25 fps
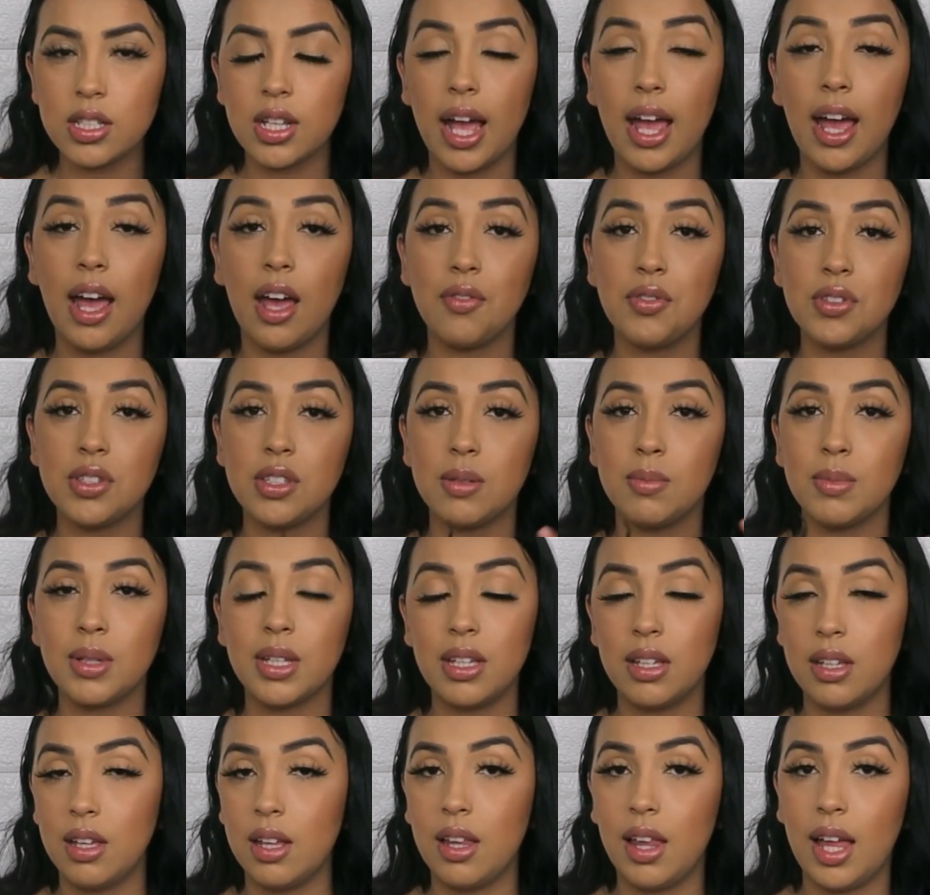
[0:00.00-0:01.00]
I have some
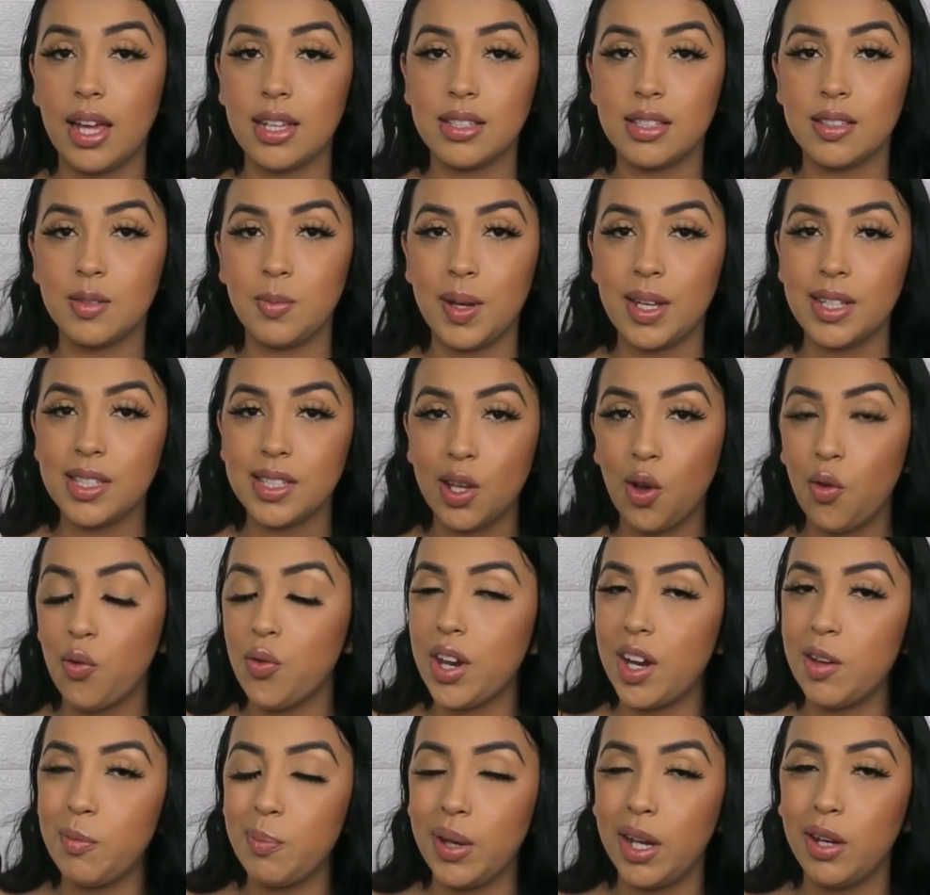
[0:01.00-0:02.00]
Quay glasses myself
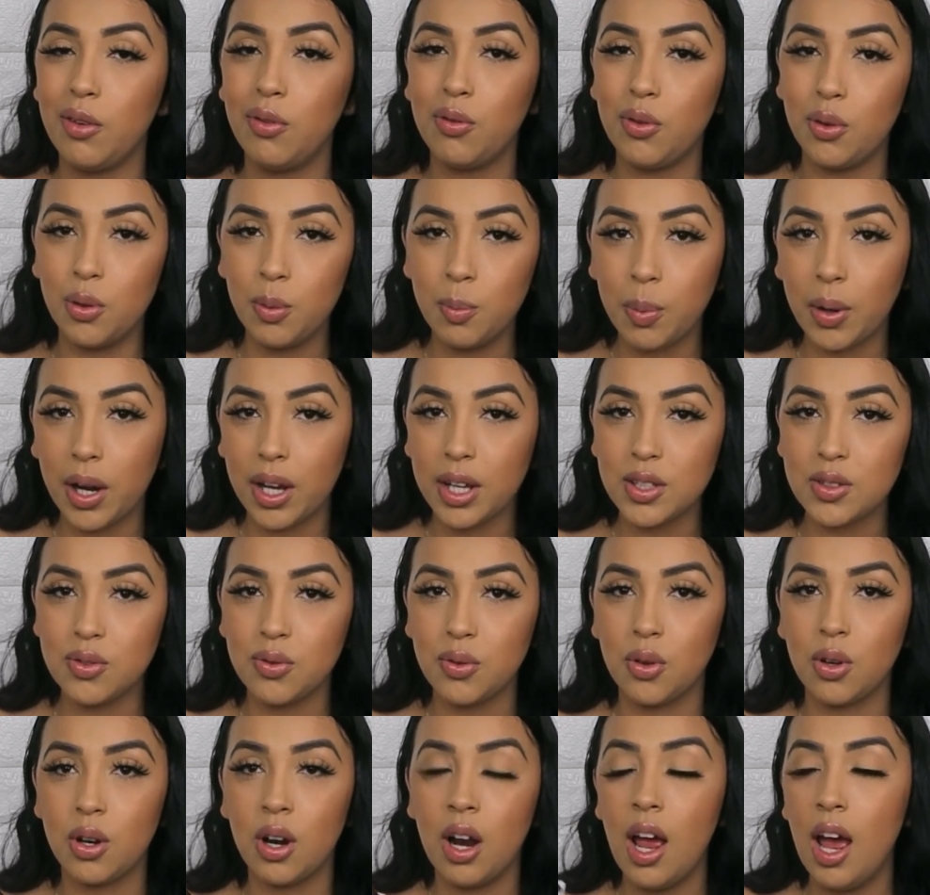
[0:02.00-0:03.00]
that I paid full price
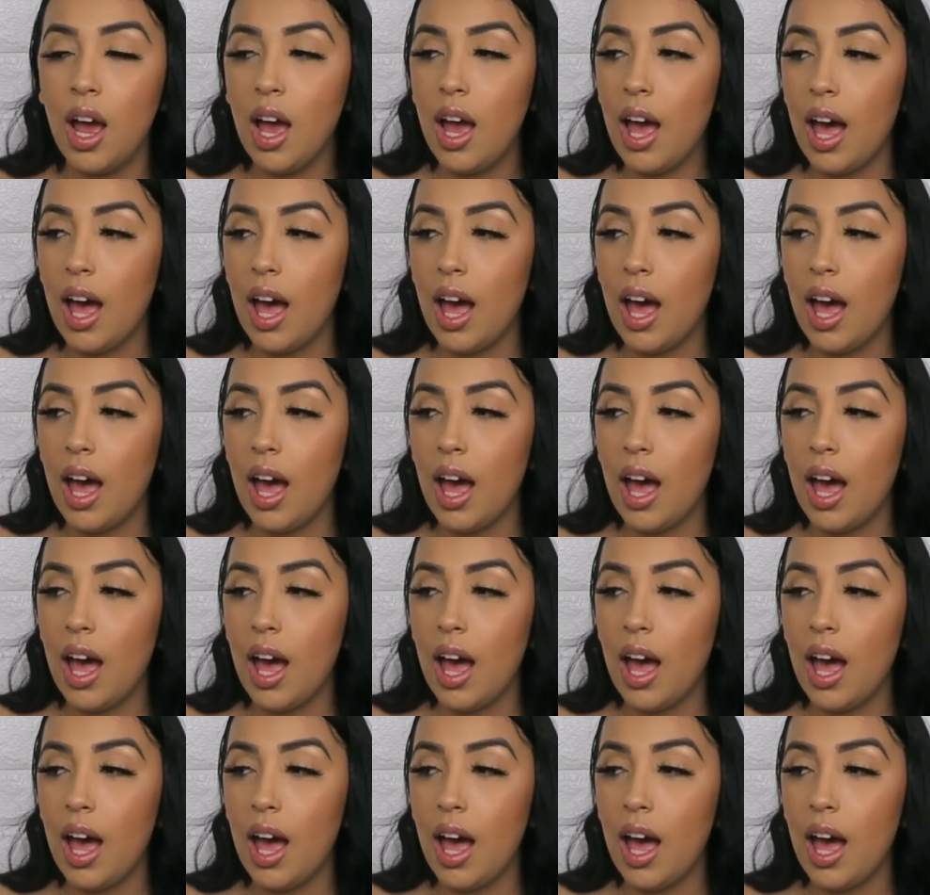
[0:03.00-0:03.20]
for.